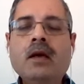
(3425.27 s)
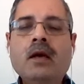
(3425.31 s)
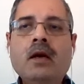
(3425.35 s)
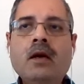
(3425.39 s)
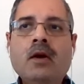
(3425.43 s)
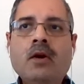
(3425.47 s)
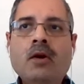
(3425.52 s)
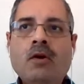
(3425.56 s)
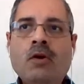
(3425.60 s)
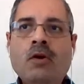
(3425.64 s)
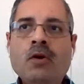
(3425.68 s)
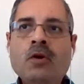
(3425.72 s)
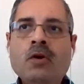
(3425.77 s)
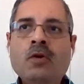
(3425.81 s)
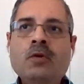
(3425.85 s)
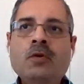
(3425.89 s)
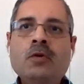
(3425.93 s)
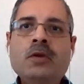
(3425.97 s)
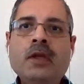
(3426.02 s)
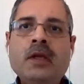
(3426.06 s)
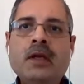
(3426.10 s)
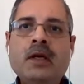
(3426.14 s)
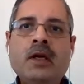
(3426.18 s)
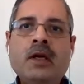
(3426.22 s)

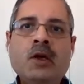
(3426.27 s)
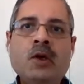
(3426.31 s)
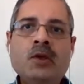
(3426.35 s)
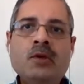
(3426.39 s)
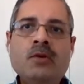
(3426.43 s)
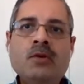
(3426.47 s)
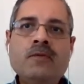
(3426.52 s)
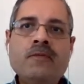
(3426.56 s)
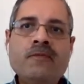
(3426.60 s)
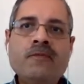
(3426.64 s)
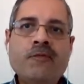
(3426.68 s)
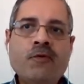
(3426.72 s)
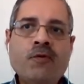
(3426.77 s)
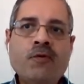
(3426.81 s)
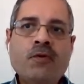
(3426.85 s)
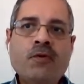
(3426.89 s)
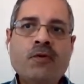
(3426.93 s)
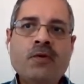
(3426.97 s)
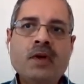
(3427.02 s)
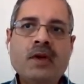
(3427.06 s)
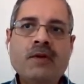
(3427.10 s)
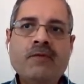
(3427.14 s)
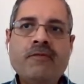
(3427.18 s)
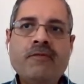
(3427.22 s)
although there are
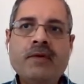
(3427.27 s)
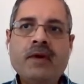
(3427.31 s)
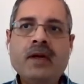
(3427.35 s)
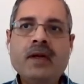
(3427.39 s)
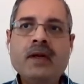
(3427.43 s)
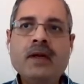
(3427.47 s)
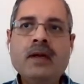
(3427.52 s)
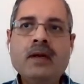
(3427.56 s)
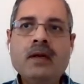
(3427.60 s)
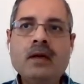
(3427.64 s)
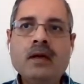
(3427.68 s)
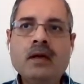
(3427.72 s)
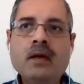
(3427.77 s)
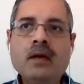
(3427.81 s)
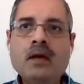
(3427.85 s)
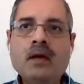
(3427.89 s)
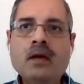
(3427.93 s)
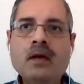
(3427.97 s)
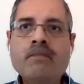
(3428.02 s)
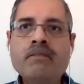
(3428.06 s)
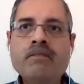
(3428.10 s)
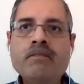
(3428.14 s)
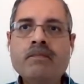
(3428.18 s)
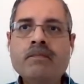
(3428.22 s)
4 different
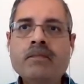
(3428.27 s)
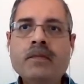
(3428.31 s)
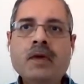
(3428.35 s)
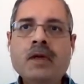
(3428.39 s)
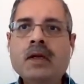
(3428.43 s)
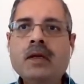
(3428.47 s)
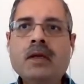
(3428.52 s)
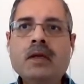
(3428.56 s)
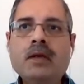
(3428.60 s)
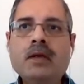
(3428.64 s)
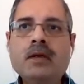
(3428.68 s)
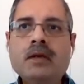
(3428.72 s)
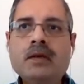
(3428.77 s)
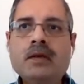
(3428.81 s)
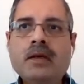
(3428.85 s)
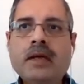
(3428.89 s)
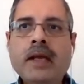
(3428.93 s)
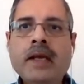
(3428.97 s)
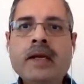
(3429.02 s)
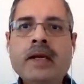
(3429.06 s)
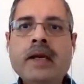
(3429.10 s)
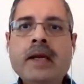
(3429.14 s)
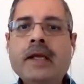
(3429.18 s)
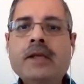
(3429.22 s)

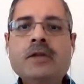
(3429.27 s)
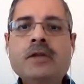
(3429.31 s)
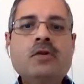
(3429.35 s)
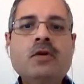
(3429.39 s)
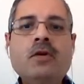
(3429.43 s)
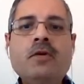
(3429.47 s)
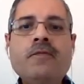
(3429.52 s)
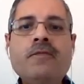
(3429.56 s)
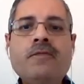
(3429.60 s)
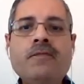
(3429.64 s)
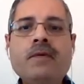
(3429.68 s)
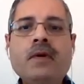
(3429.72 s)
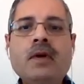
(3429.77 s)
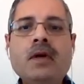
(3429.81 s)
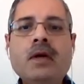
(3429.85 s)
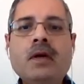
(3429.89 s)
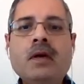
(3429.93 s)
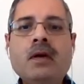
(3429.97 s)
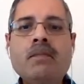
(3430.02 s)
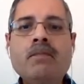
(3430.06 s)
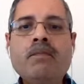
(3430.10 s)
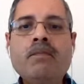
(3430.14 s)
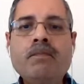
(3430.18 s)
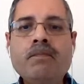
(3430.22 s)
techniques of
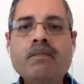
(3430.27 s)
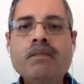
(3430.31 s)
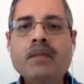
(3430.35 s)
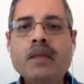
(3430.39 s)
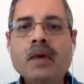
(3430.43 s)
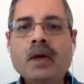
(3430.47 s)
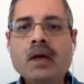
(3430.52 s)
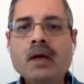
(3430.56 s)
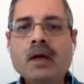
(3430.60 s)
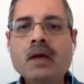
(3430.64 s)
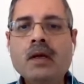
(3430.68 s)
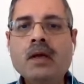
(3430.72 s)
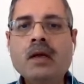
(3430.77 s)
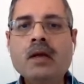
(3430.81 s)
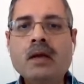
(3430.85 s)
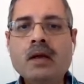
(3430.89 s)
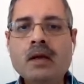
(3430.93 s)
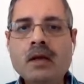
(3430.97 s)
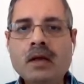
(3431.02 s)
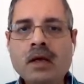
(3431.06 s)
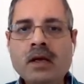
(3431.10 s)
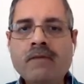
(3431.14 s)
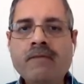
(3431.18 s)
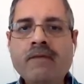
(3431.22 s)

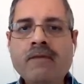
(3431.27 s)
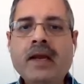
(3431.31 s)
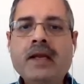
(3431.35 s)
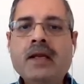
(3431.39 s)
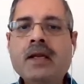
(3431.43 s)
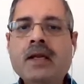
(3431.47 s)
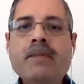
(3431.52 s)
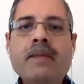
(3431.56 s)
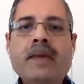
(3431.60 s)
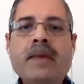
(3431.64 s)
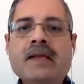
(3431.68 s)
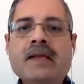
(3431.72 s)
conveying the